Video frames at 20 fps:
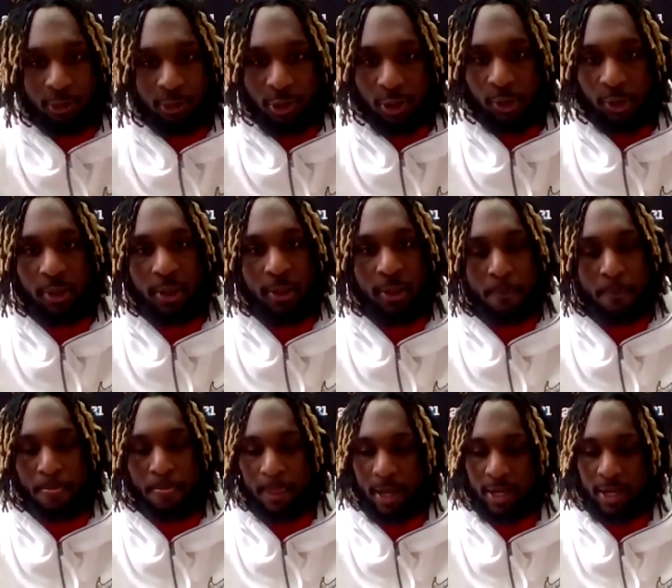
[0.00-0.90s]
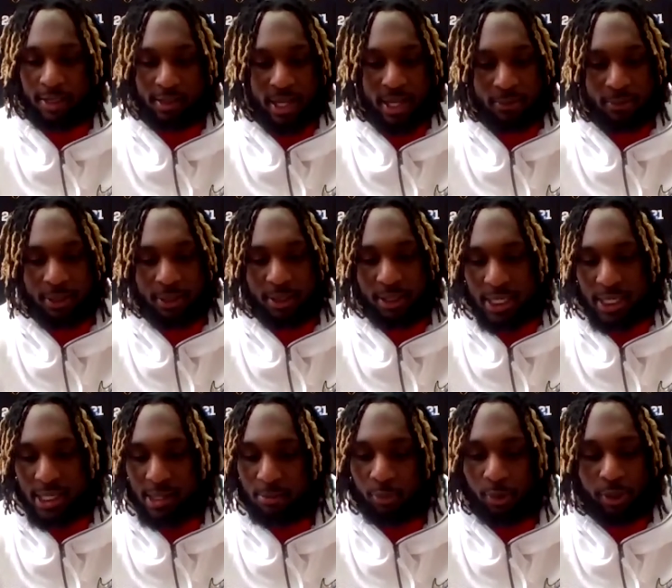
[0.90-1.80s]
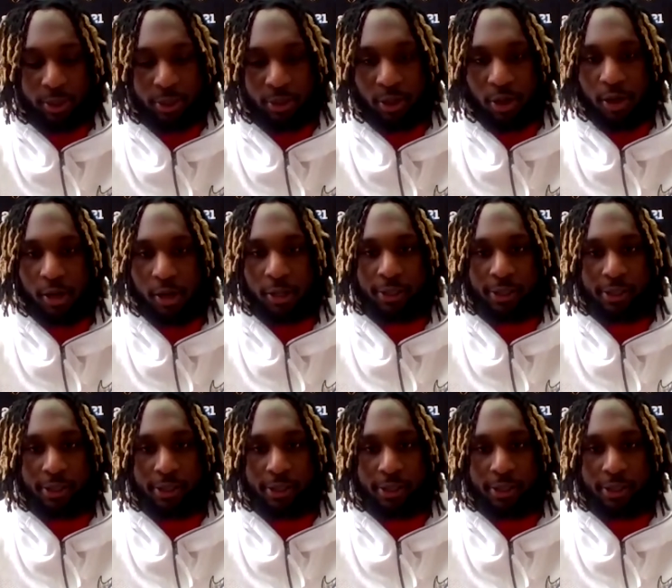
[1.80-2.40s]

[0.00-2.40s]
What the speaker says: So I just have to keep working hard.